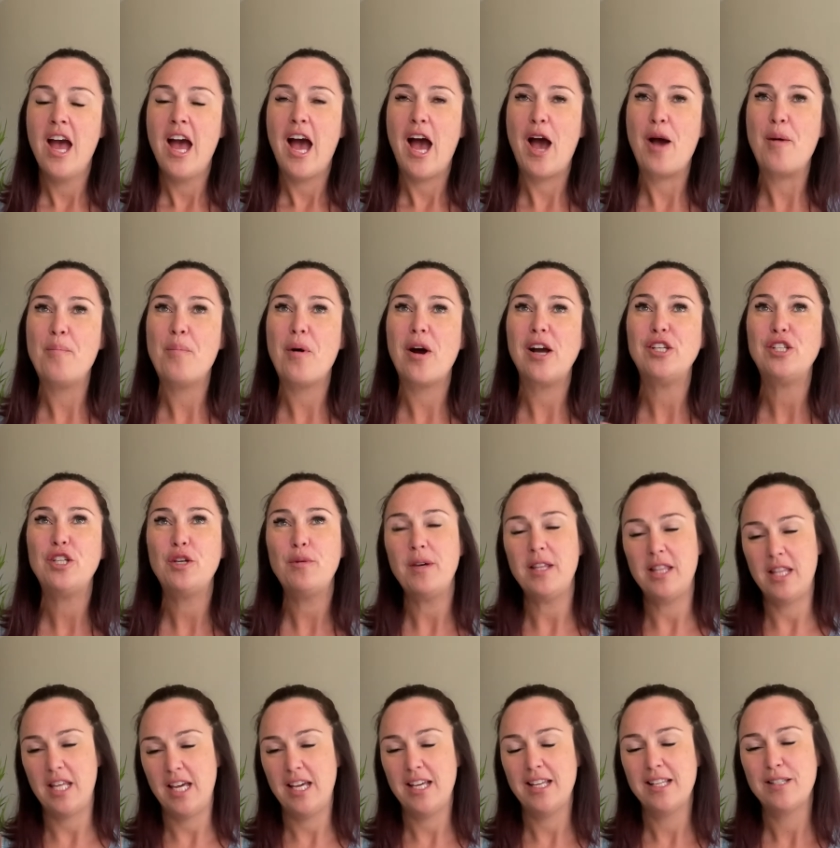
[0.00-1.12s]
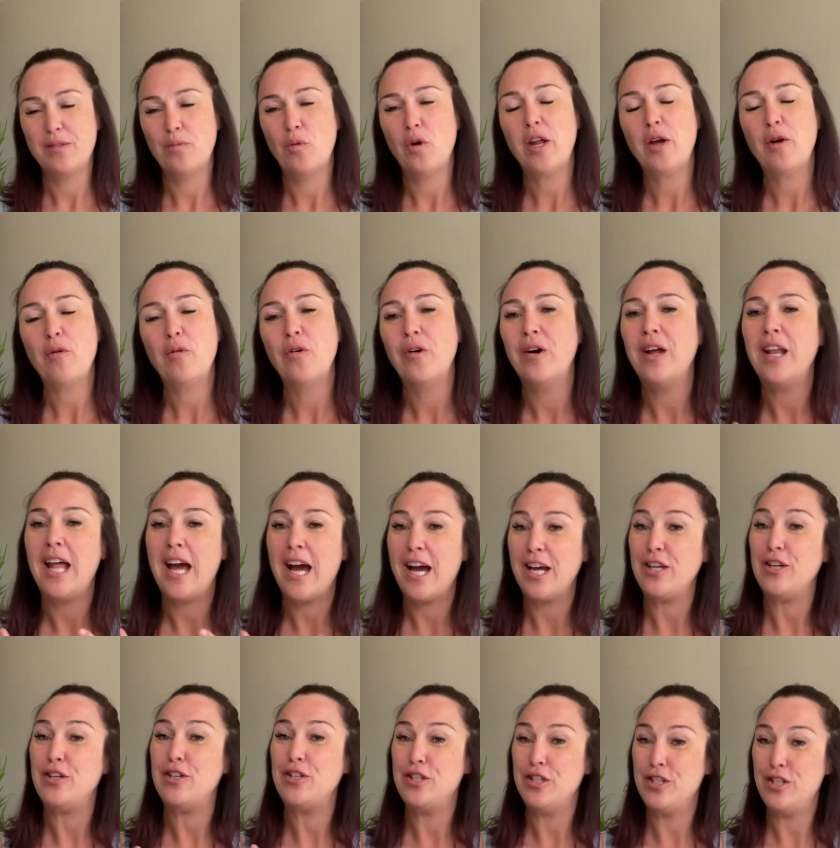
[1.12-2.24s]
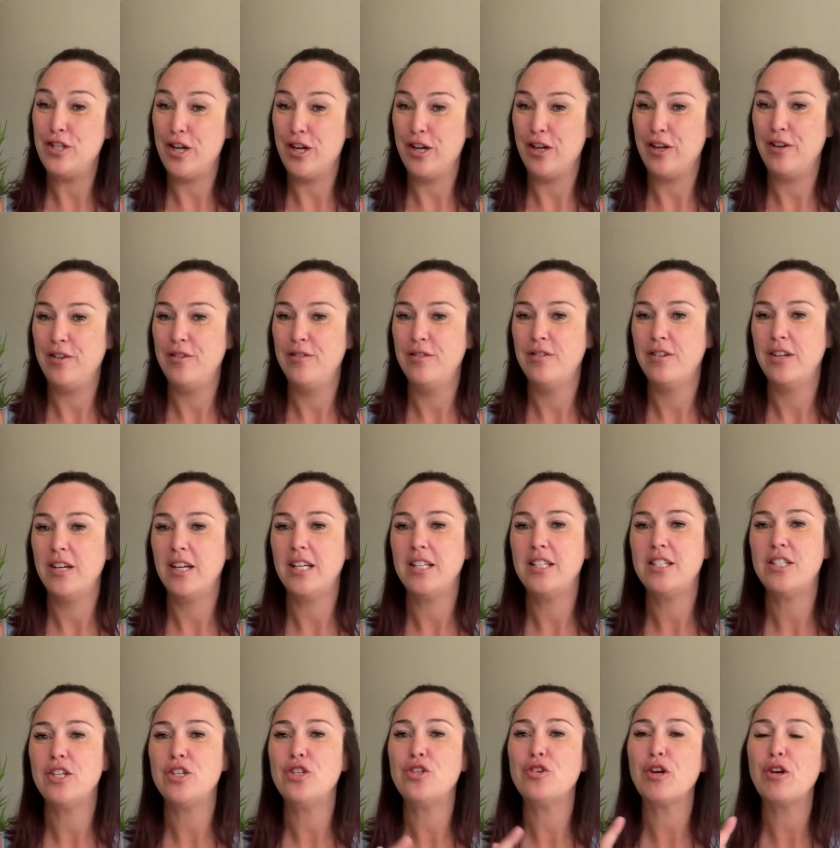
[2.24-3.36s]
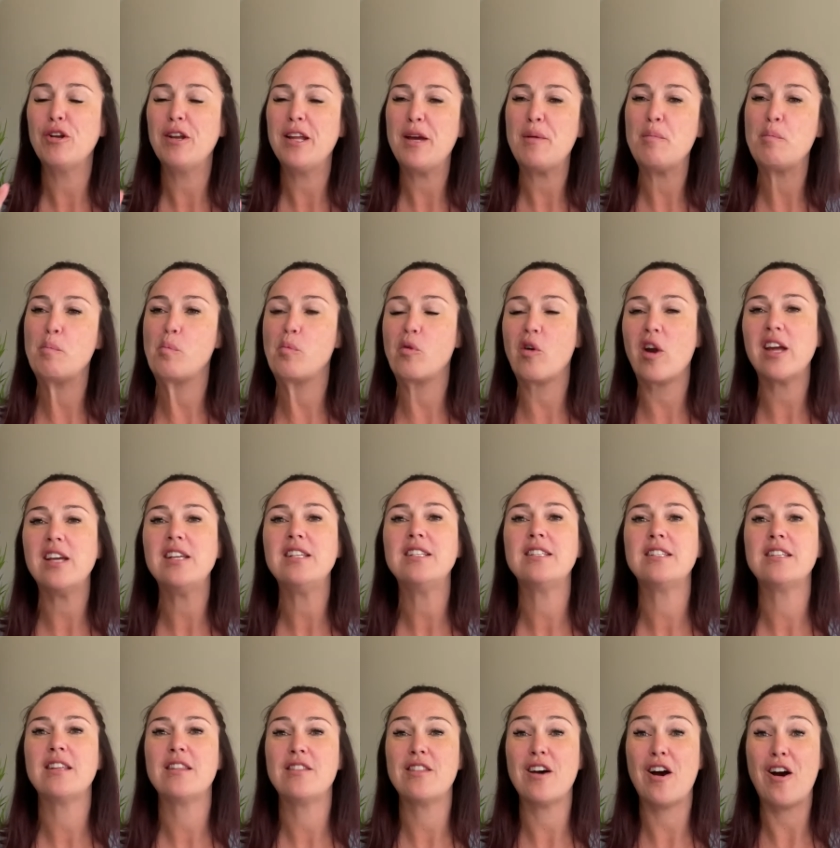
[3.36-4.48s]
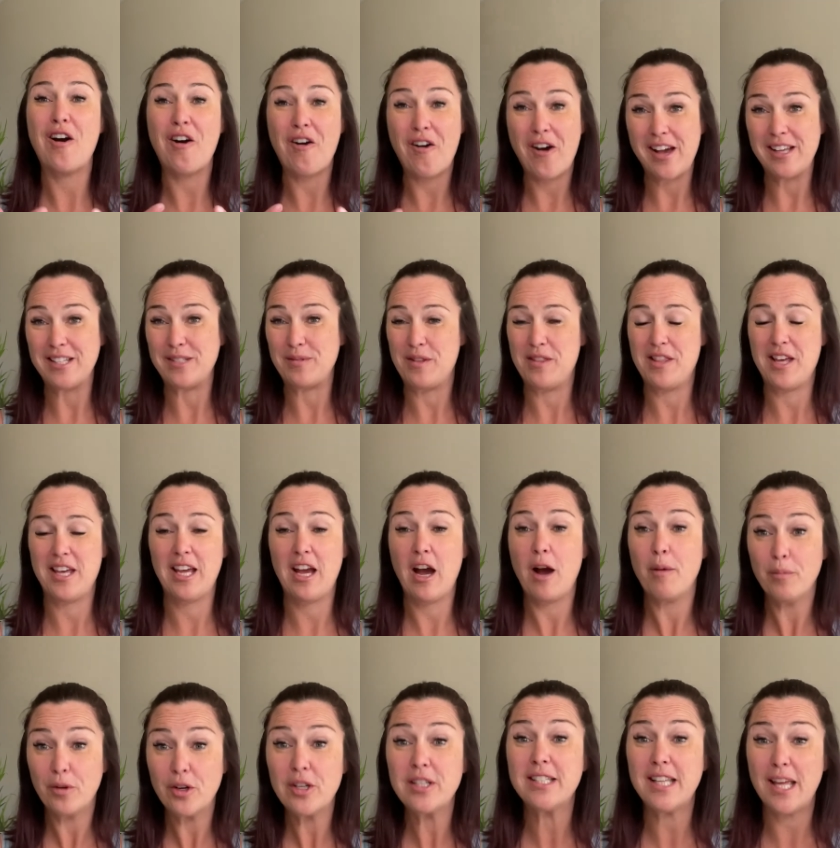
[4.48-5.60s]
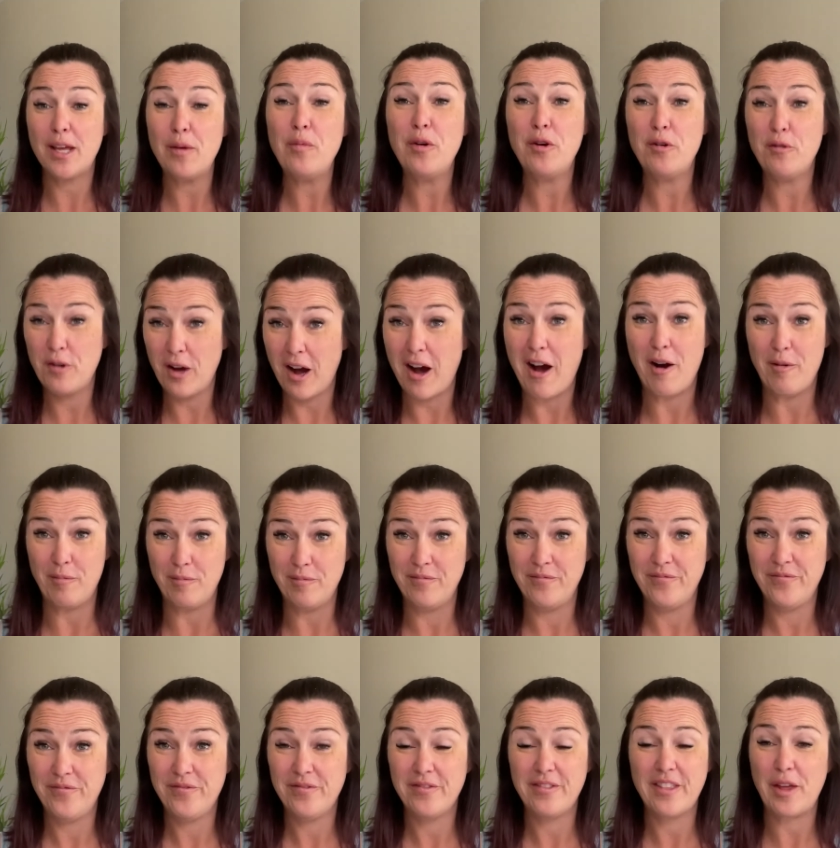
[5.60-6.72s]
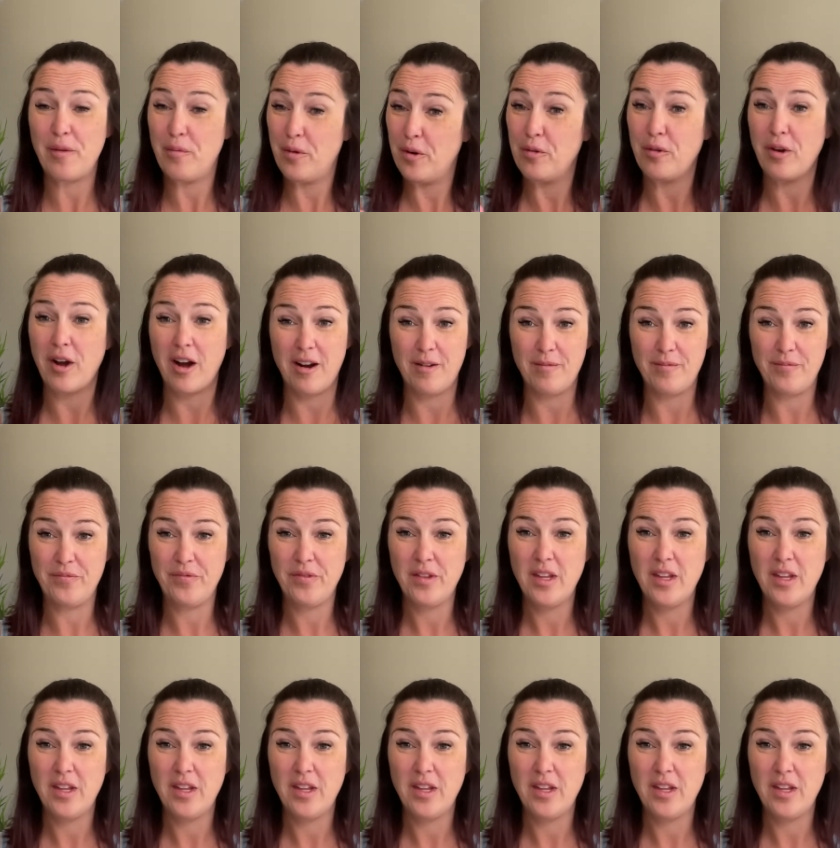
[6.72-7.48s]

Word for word: And by doing this, what it will allow you to do is to truly embrace the highs when they come, because they will come. They will come.